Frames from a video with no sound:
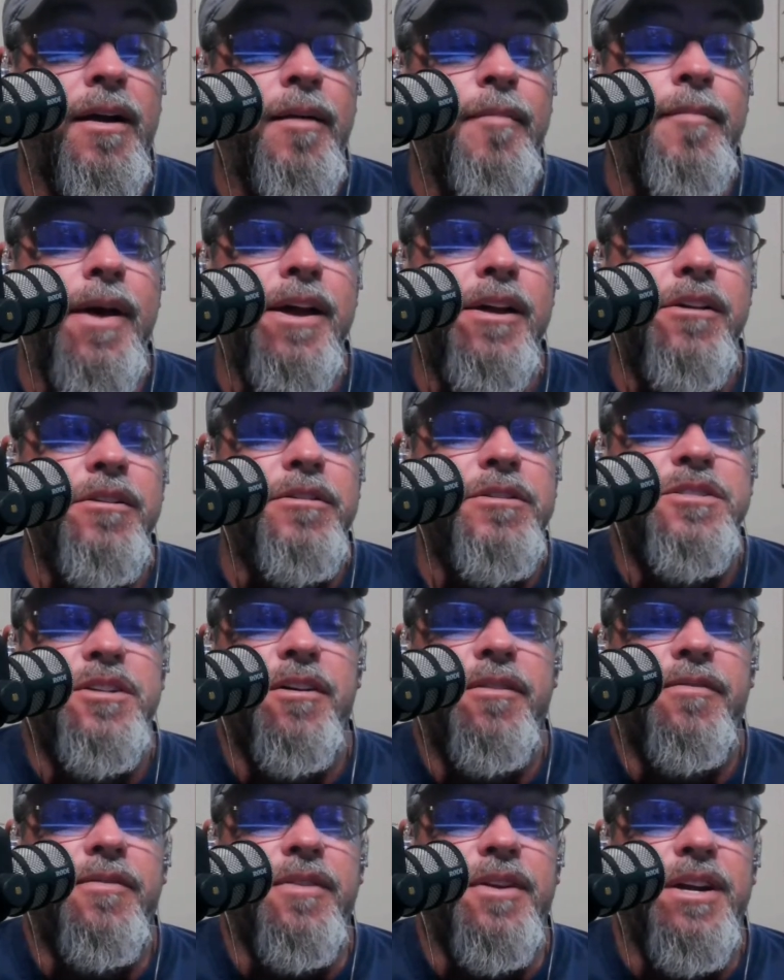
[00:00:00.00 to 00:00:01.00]
Make
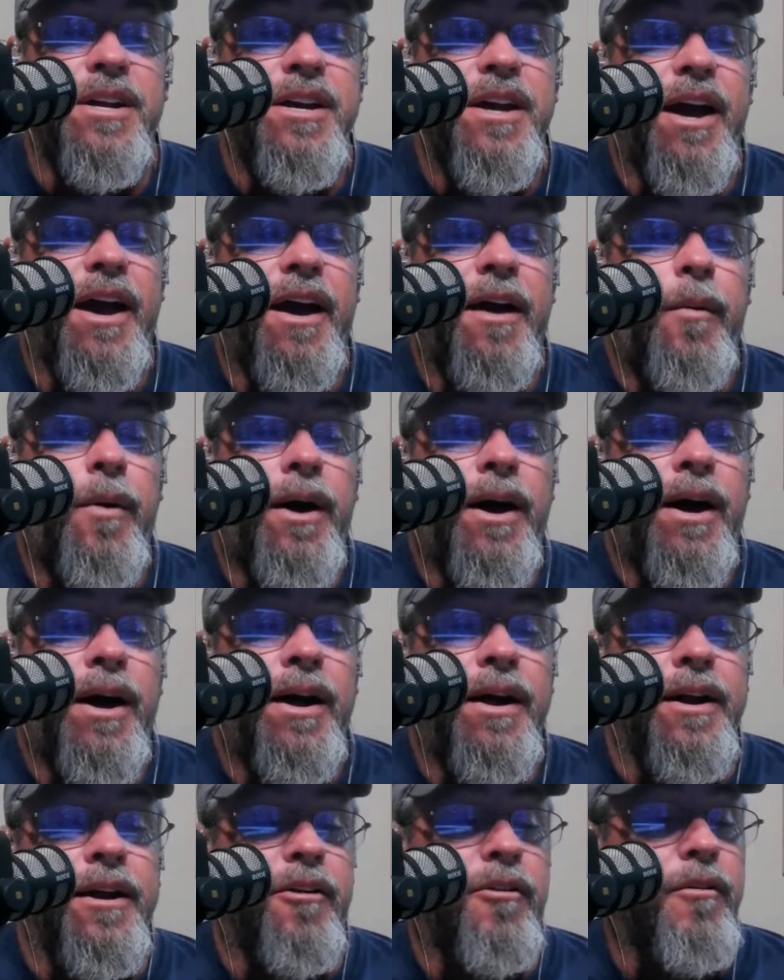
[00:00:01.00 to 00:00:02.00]
yourself a
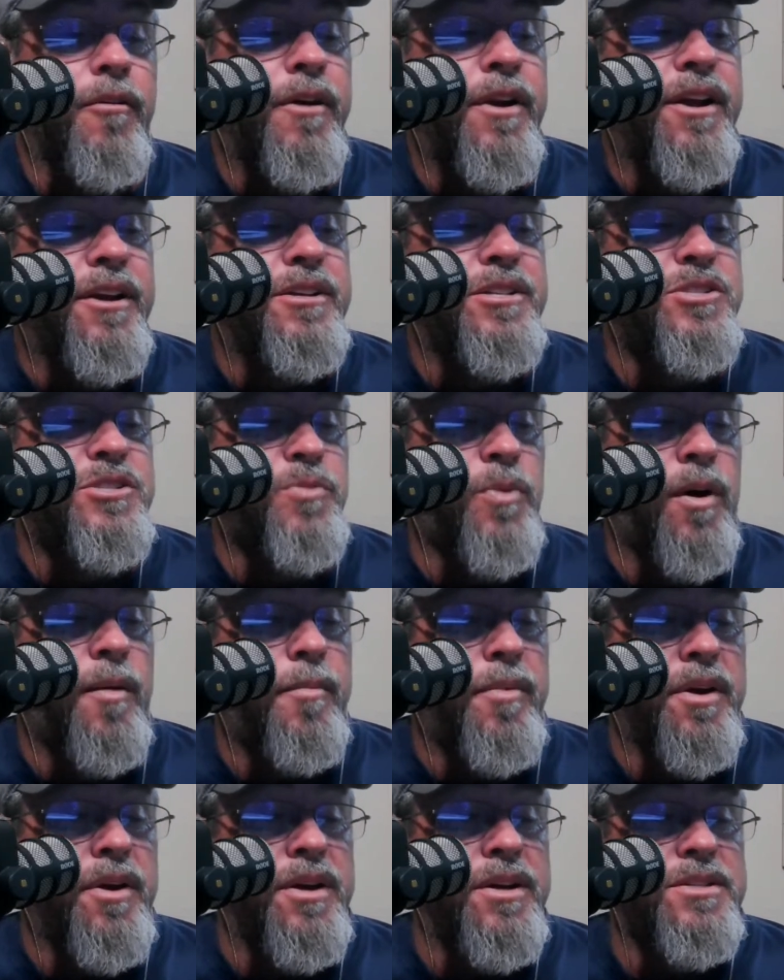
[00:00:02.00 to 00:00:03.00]
DIY ingredient
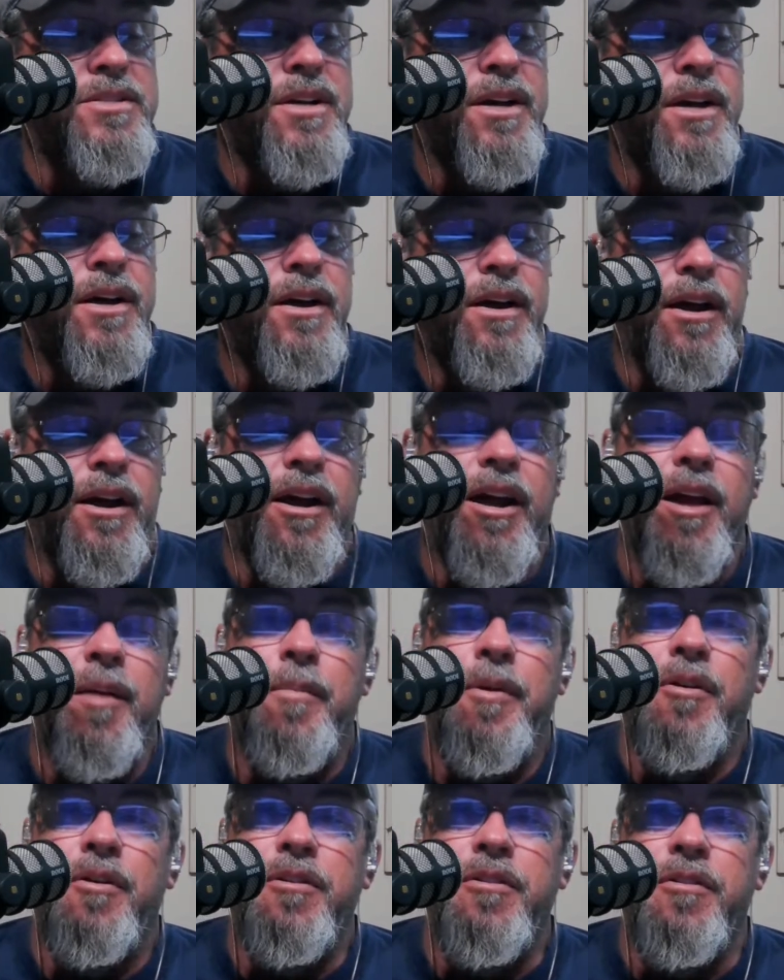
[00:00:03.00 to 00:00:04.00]
swap list and keep
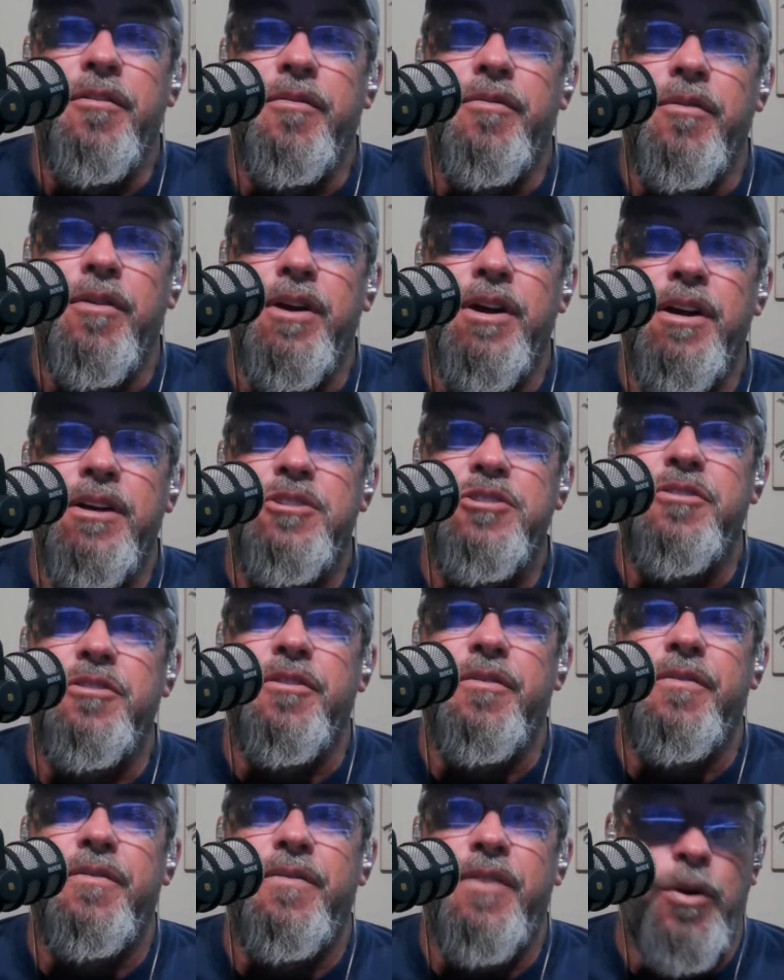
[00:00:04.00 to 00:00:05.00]
it on your fridge or
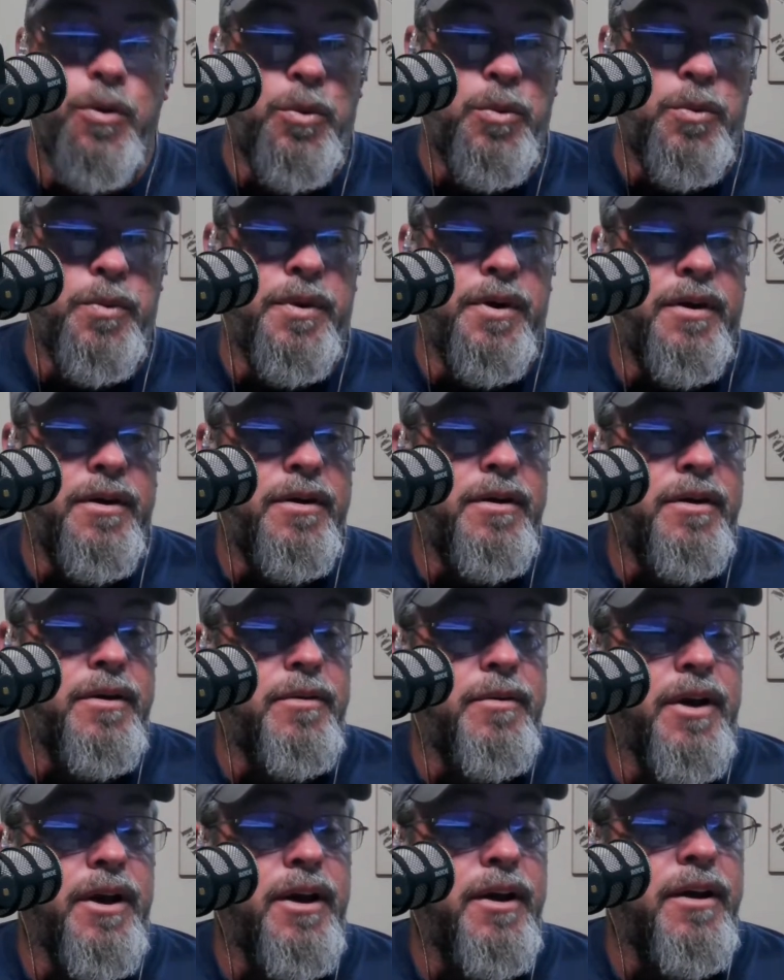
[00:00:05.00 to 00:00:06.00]
your phone.
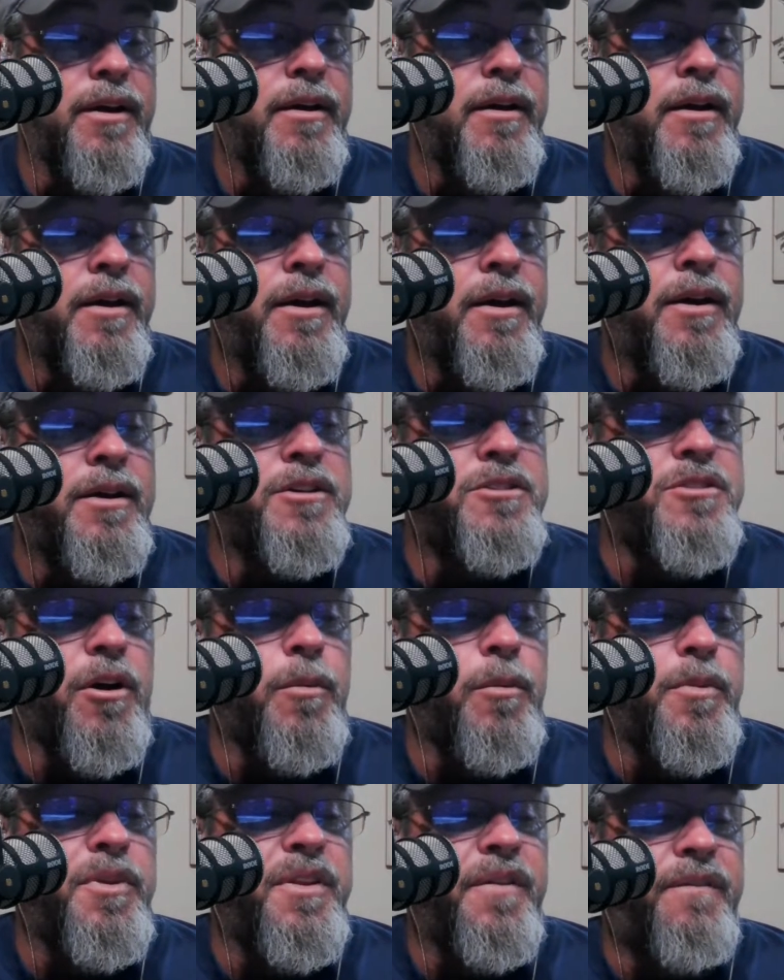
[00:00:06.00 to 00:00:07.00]
Okay?
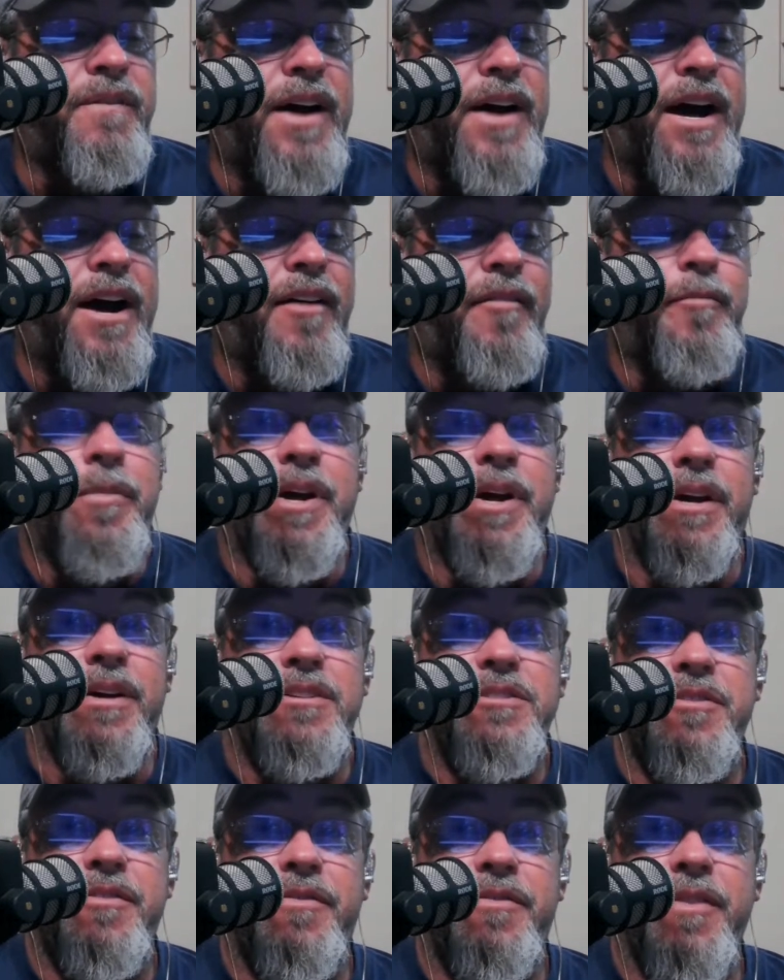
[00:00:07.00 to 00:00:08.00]
Start with the 5
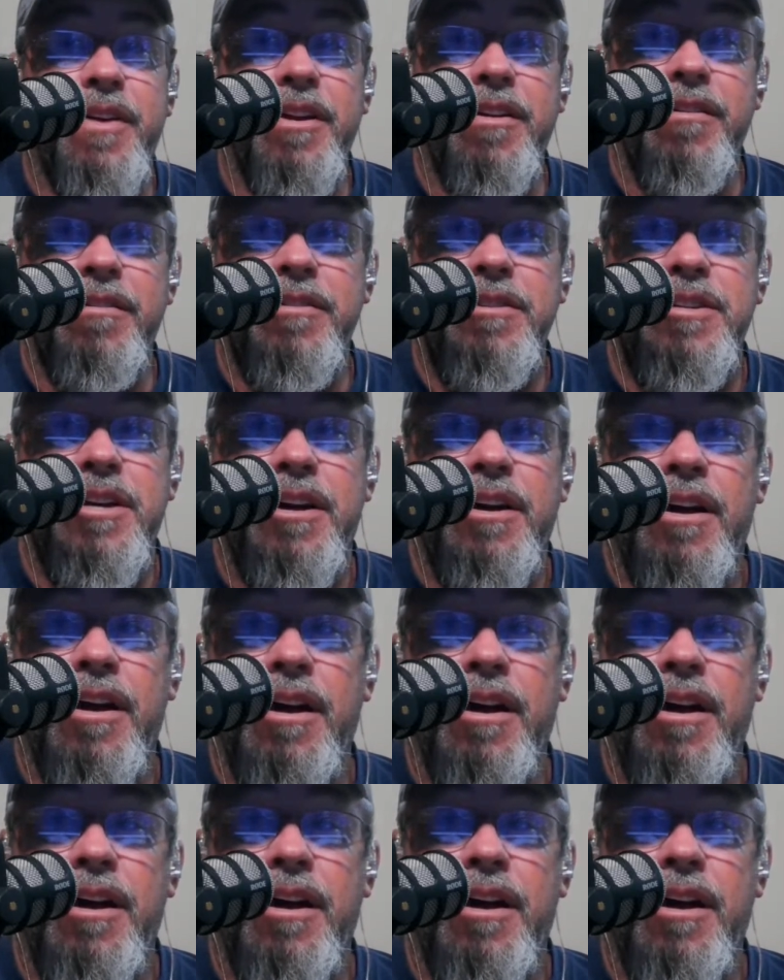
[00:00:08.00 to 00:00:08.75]
biggest offenders.